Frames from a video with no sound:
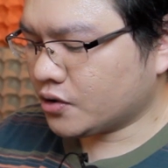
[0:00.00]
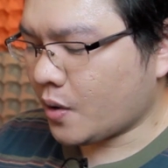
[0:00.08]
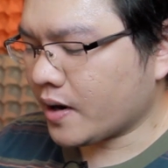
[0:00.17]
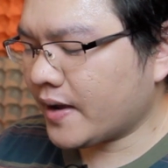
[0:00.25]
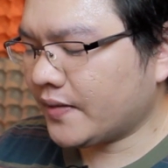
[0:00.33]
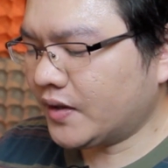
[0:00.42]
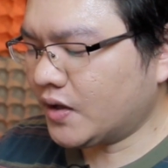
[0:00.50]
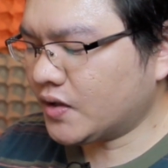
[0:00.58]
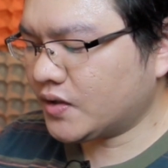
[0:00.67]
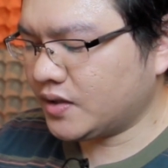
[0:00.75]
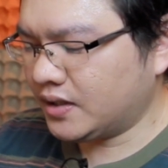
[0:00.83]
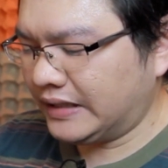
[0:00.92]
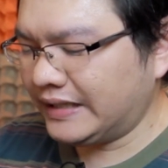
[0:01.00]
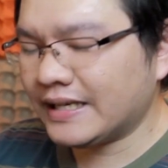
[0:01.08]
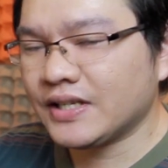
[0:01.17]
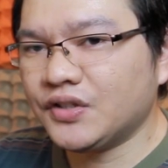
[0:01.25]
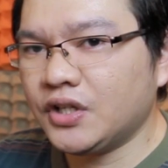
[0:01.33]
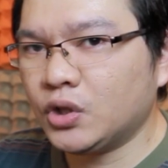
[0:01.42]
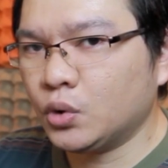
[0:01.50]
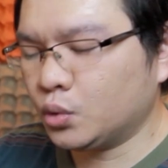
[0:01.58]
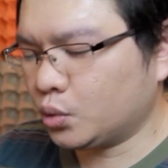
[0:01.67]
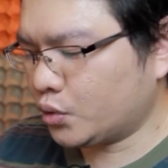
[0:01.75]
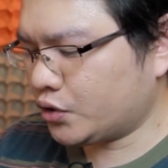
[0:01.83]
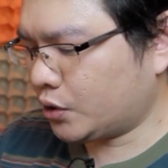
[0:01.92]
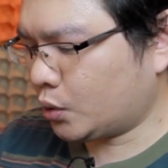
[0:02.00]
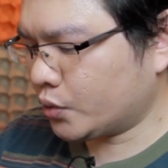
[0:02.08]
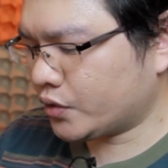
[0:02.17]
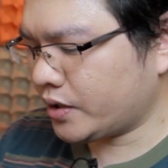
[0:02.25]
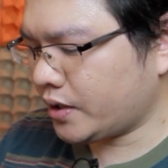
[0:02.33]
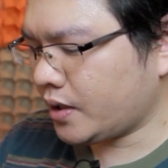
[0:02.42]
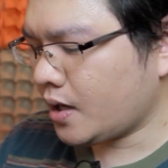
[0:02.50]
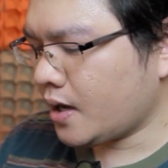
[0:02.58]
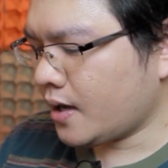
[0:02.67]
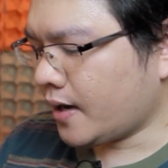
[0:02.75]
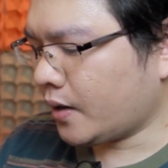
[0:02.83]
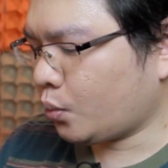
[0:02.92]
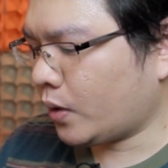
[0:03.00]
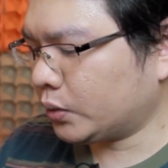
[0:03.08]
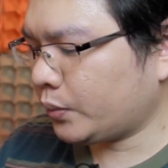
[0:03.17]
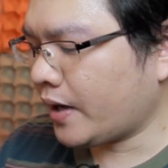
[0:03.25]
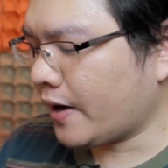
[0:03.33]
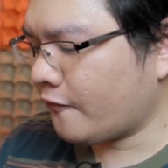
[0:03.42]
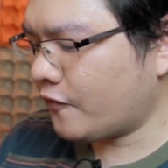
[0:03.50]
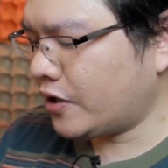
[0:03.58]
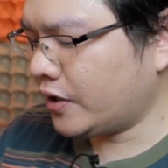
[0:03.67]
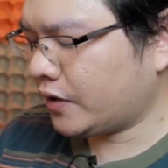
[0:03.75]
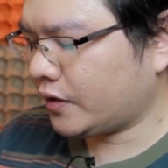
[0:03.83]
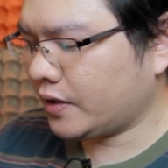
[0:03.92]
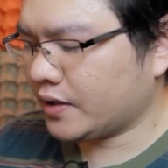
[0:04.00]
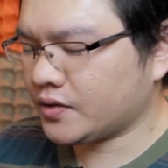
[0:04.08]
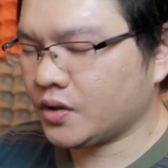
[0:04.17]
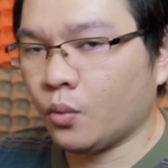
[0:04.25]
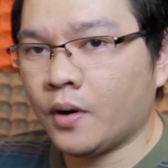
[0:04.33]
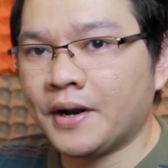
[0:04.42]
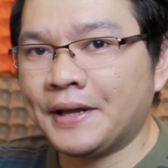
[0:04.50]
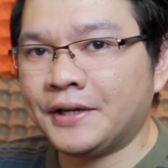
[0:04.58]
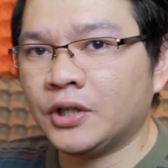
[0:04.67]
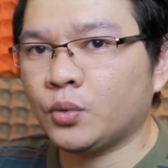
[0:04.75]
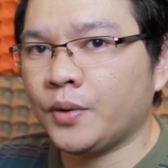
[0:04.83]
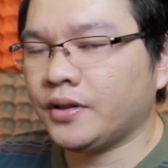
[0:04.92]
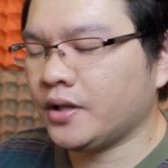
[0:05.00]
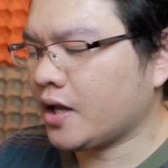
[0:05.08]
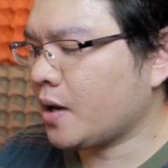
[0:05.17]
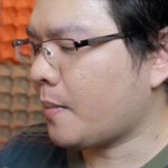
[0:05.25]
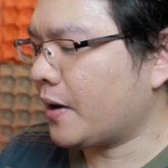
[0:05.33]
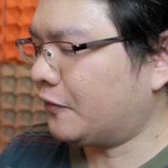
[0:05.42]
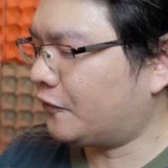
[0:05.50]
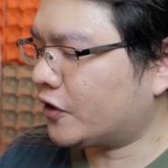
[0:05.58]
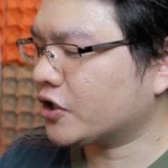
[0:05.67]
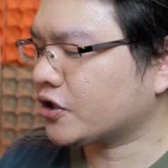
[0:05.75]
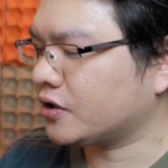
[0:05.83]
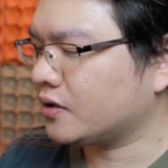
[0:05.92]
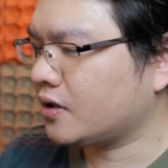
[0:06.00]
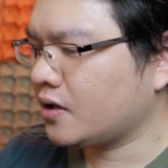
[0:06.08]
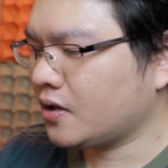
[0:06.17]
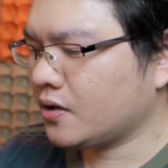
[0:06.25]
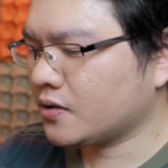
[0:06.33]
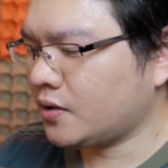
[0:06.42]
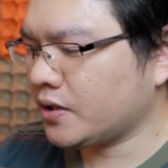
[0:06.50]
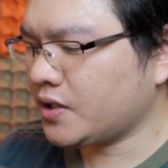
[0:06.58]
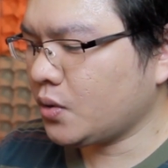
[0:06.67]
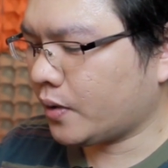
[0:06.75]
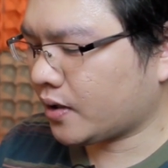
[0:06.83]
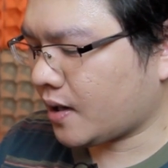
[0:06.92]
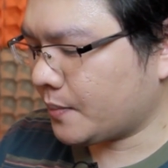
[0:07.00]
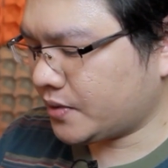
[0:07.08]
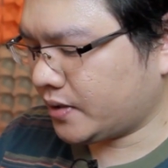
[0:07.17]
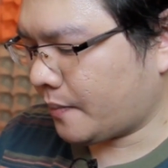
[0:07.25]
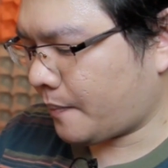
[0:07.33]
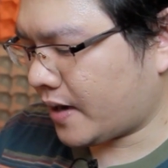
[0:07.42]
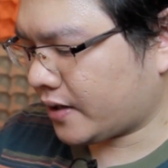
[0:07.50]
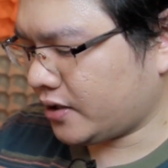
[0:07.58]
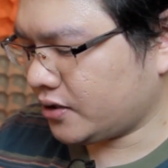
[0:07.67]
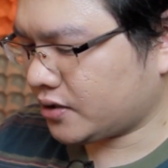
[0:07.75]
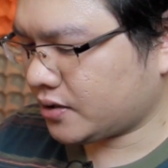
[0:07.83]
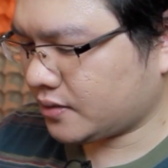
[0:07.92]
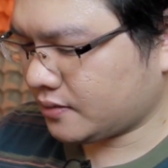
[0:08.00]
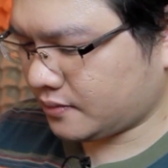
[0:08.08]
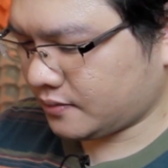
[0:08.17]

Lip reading: So again, this is the ESD220C, and what we have here is the 120GB version. So let's see what comes in the package.